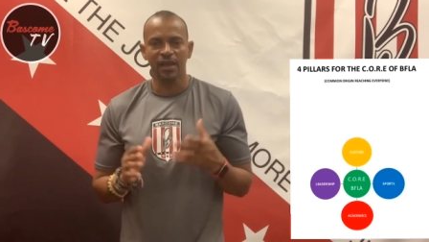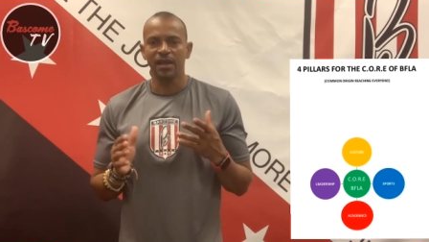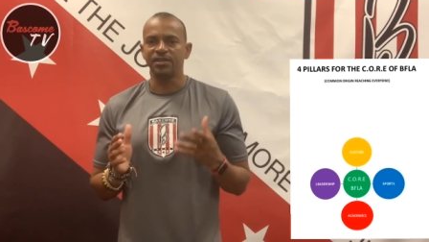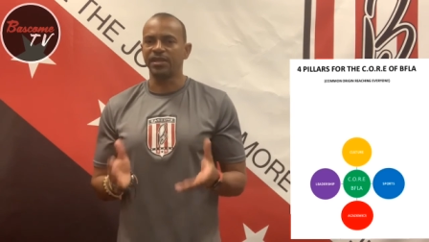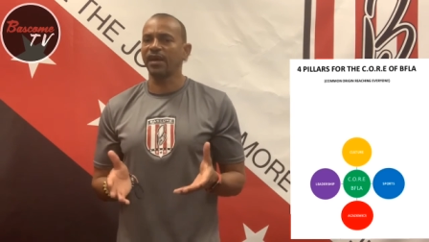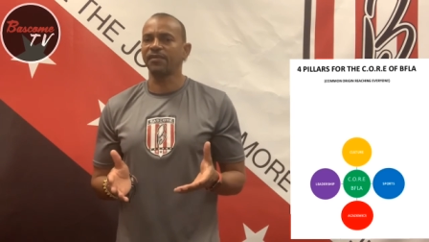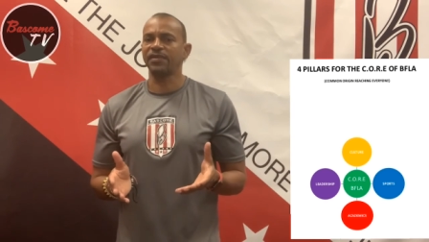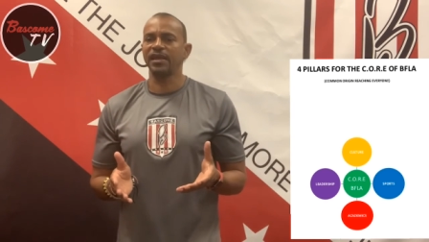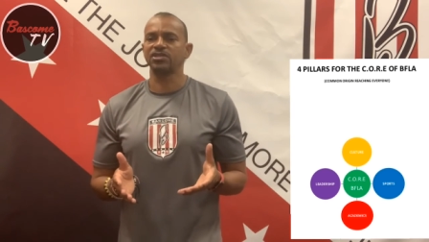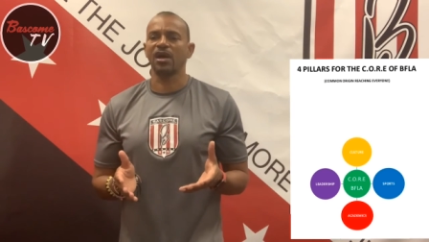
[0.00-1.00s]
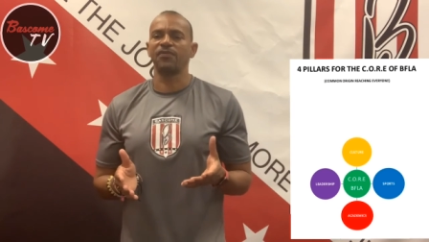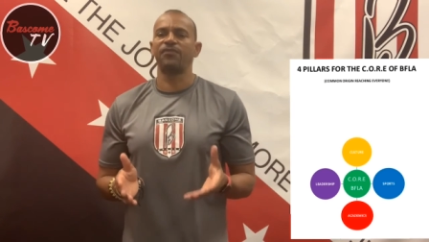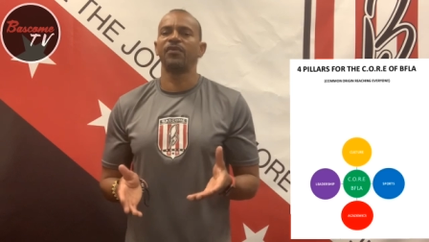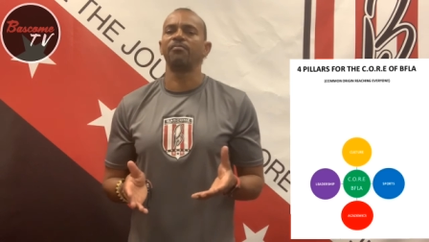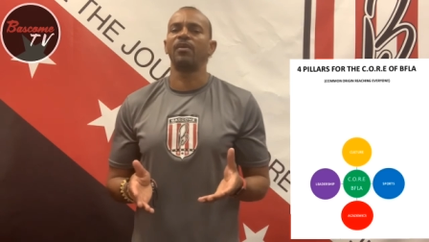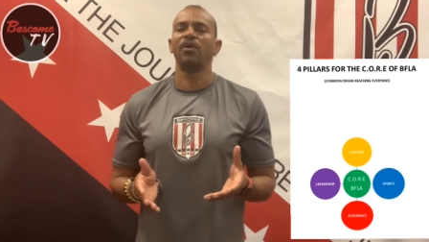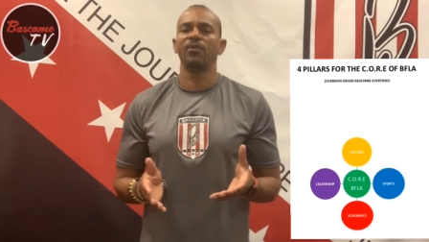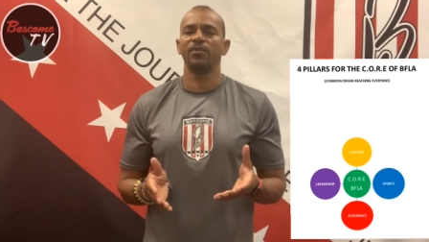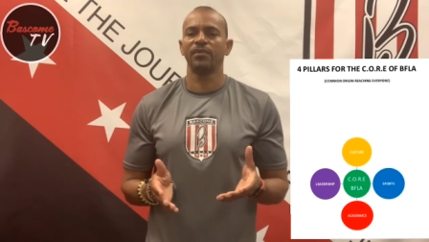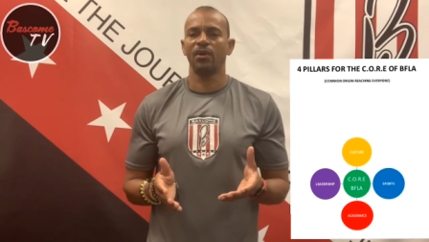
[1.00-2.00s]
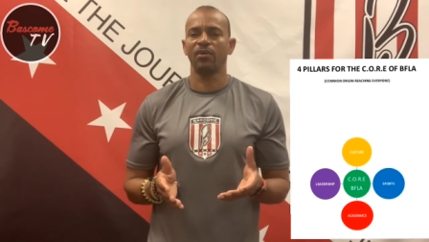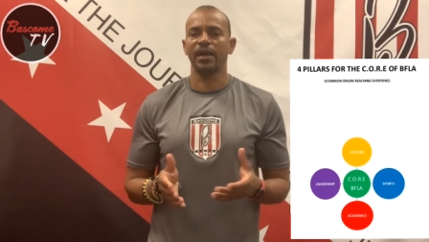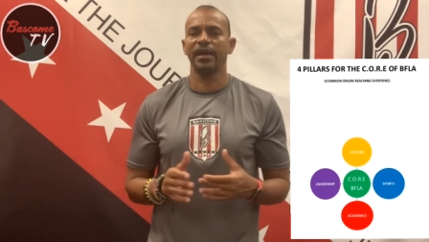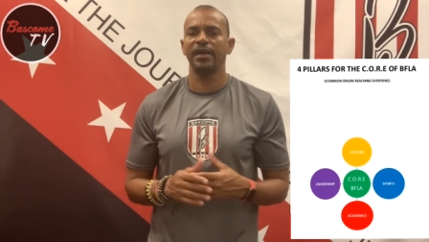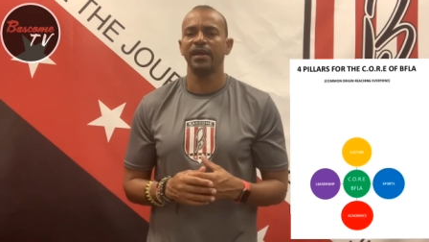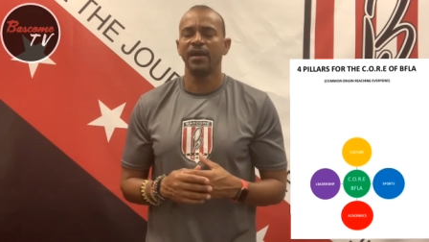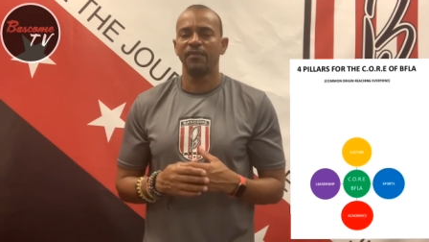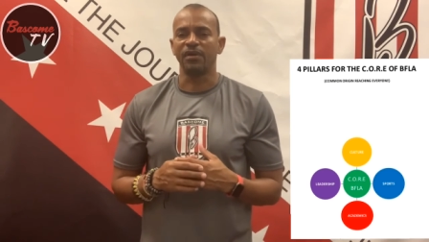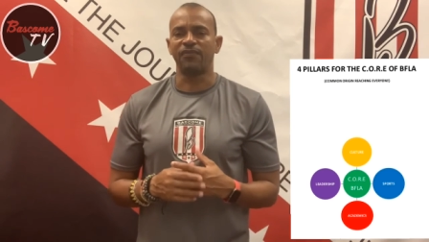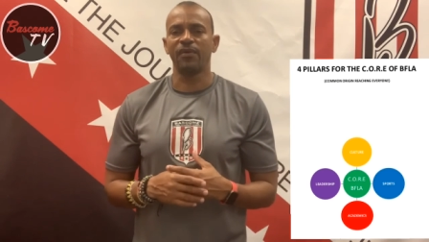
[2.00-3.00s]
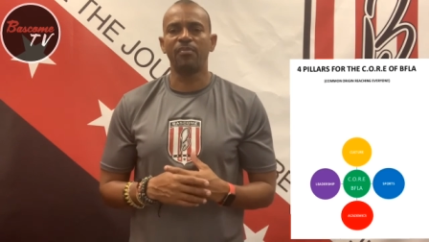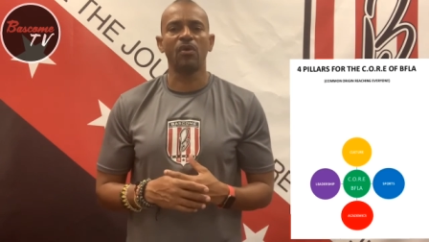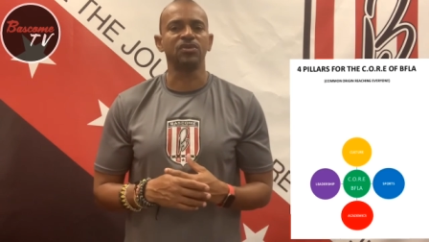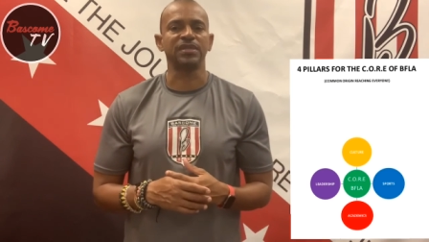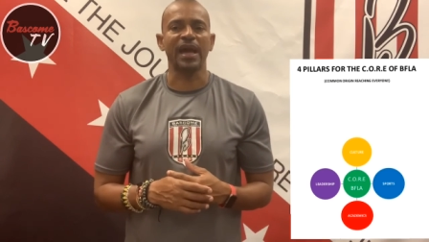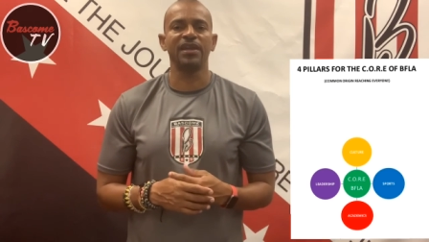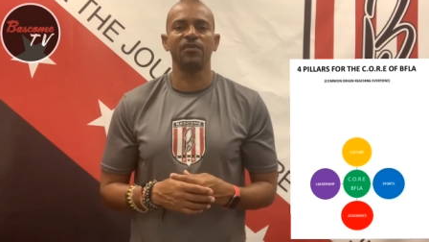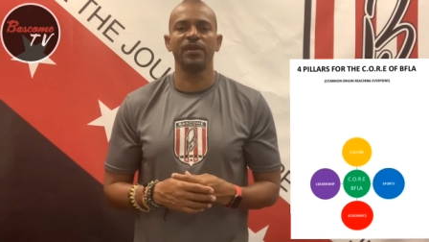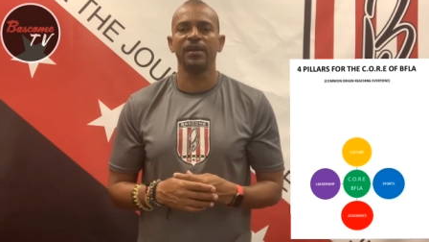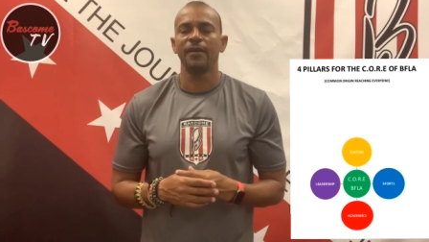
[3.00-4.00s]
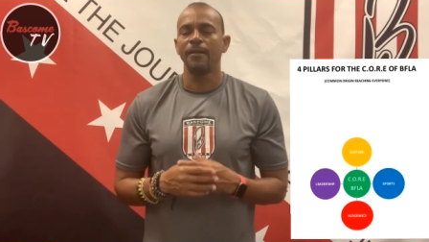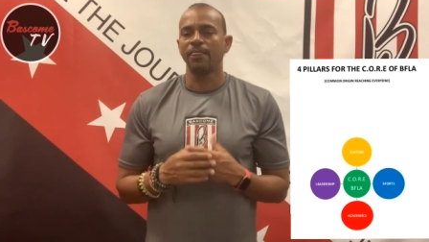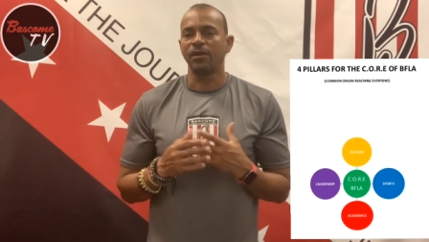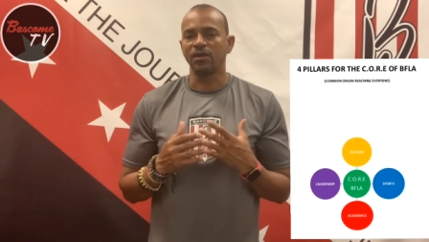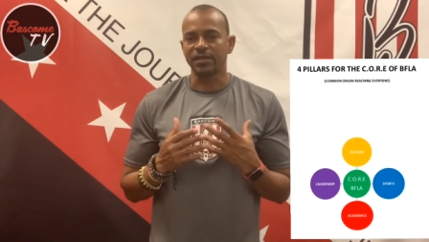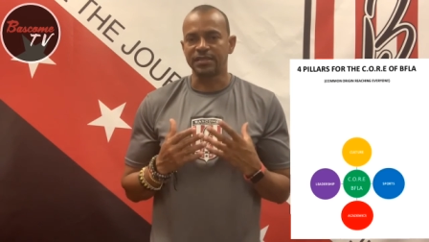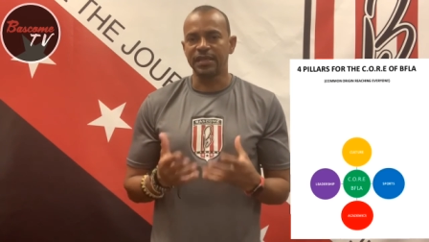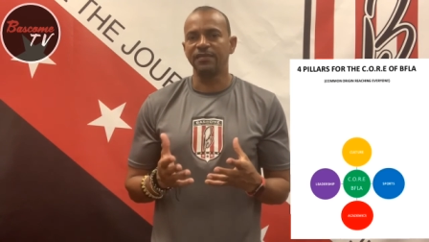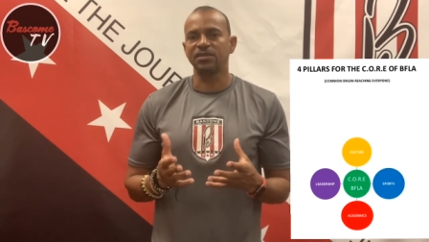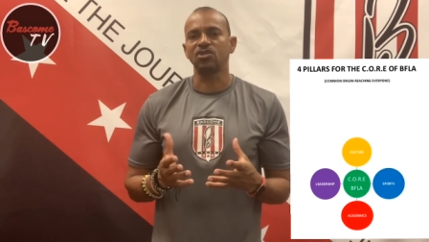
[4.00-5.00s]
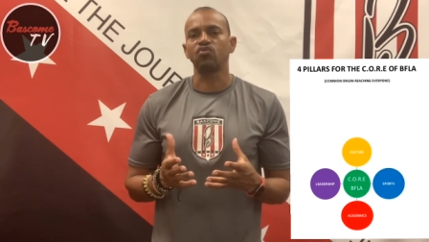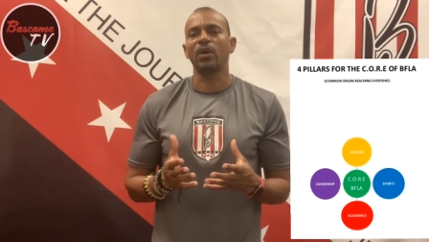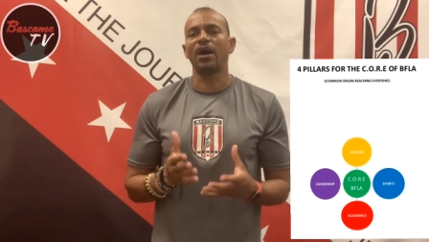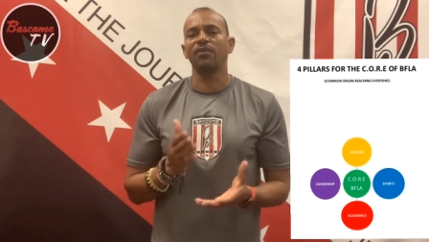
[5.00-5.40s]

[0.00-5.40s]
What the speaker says: The other thing is our football. Okay, the football side of it, they're going to see this as well.